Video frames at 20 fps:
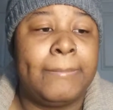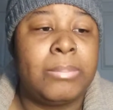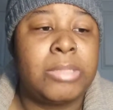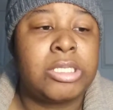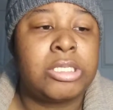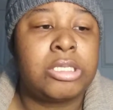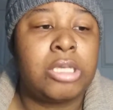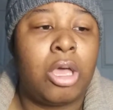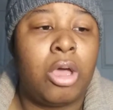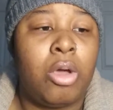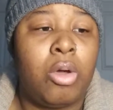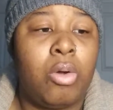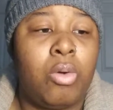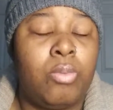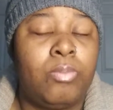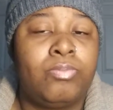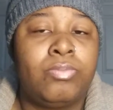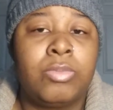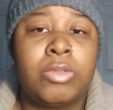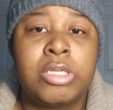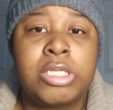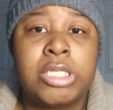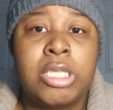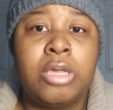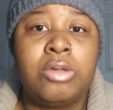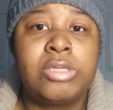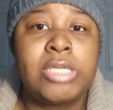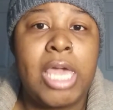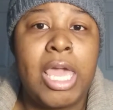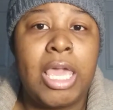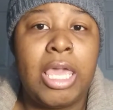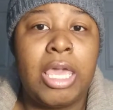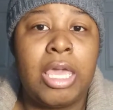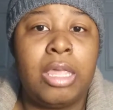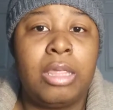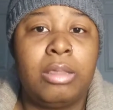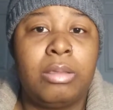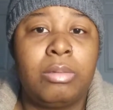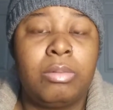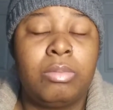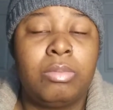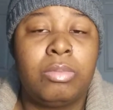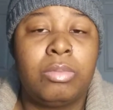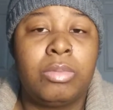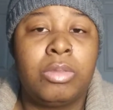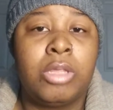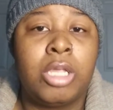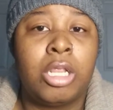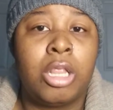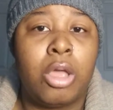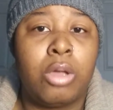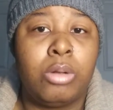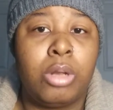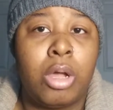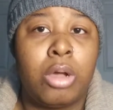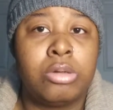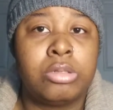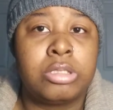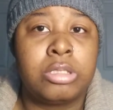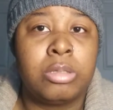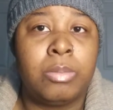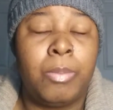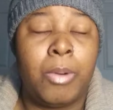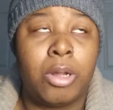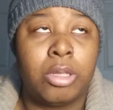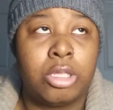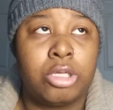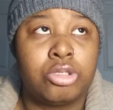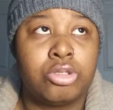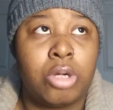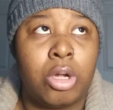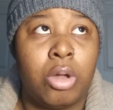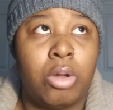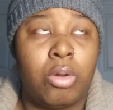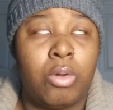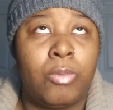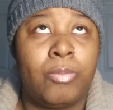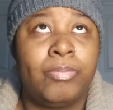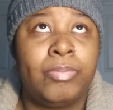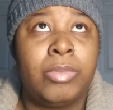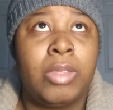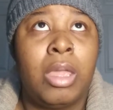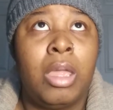So, still taking the low-dose birth control.